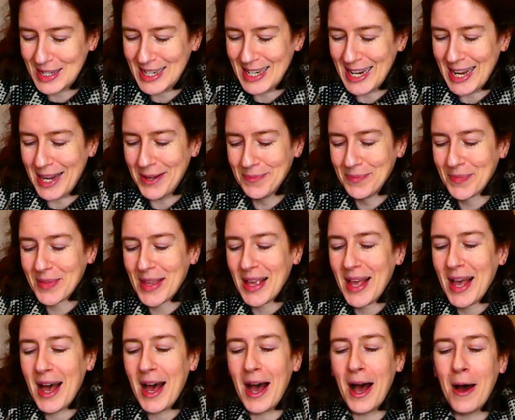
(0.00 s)
today.
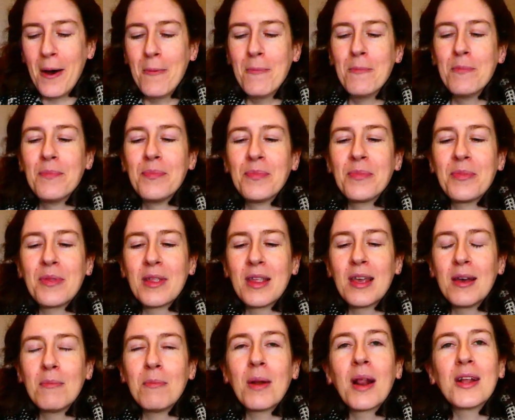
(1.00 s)

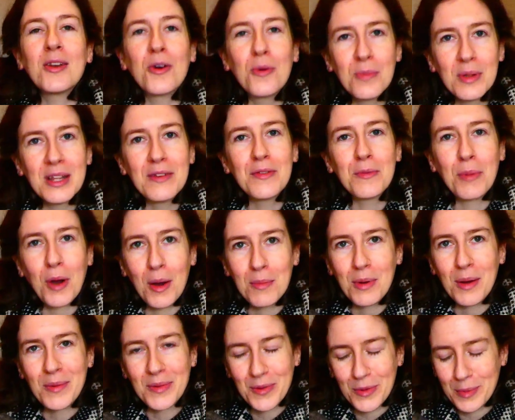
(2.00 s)
But I don't believe in
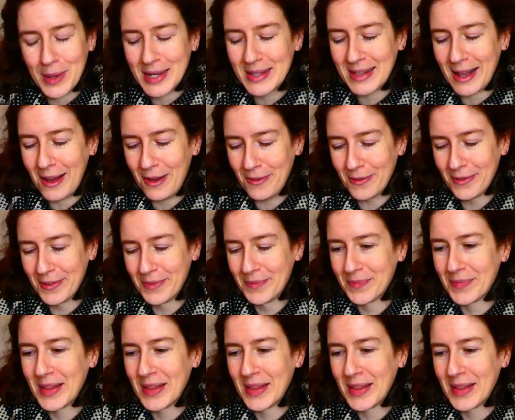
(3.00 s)
pom-poms for myself.